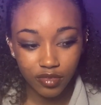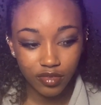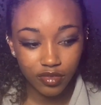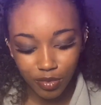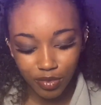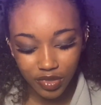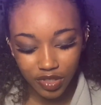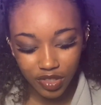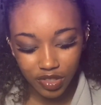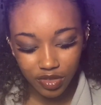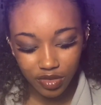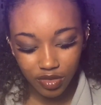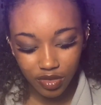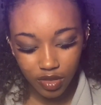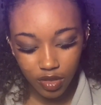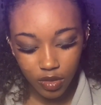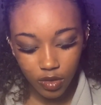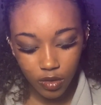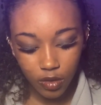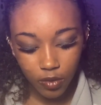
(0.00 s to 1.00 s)
into it.
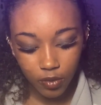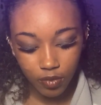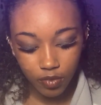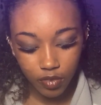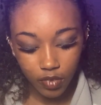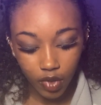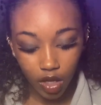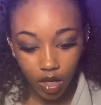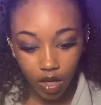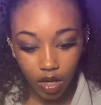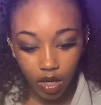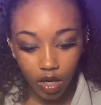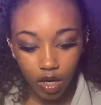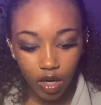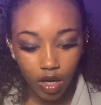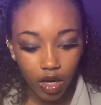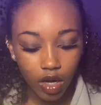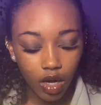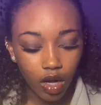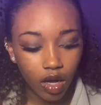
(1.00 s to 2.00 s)

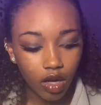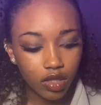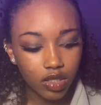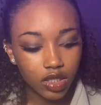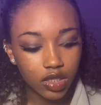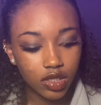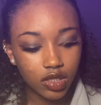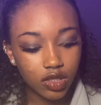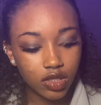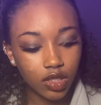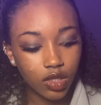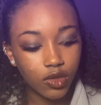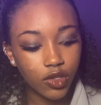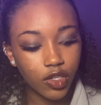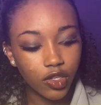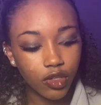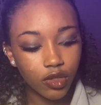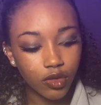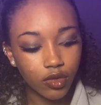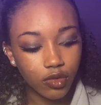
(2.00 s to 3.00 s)
Oh, this is so
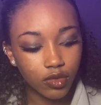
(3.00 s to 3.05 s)
cute.